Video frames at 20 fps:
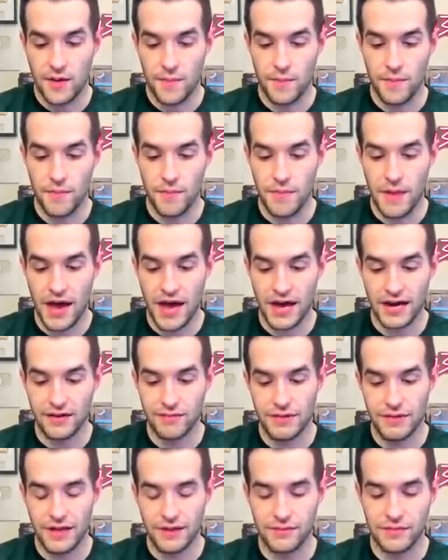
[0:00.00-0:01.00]

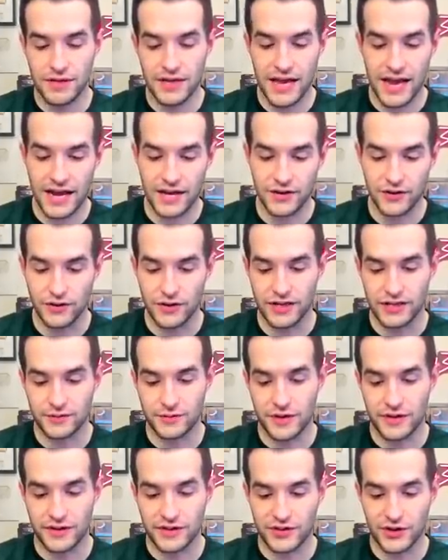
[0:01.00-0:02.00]
Madam Annulus.
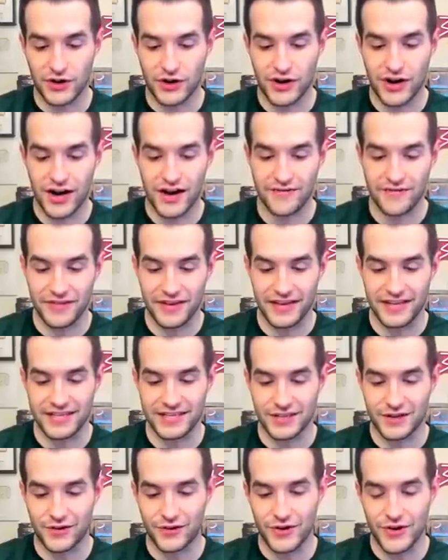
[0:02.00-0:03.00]
We got the
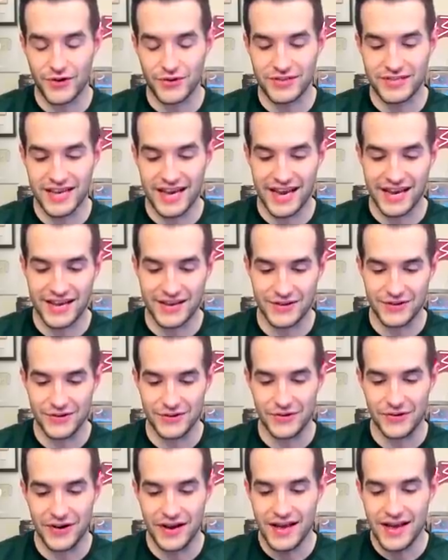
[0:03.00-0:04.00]
Sarcophagus, the
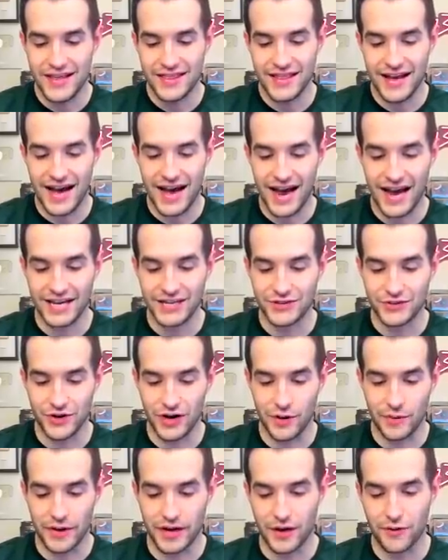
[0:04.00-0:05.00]
Crotangu, the
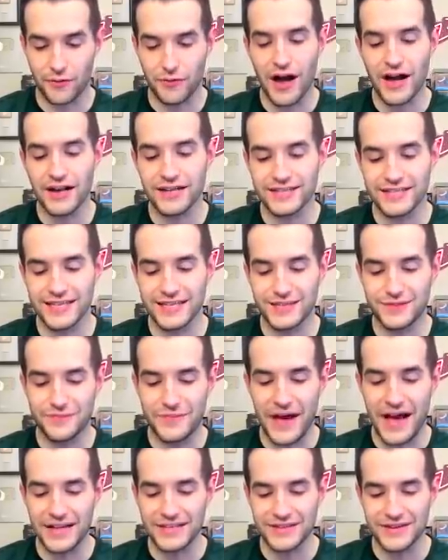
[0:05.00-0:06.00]
Hydra. We got a Ruxin
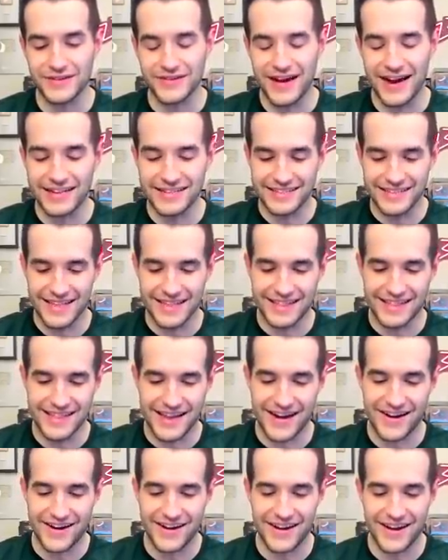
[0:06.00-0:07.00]
Spencer right to the
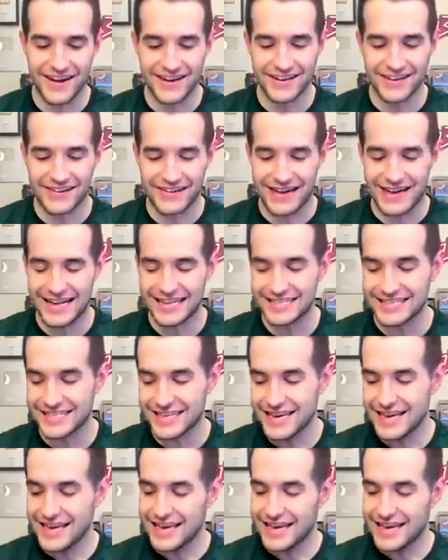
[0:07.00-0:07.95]
Therion Cross.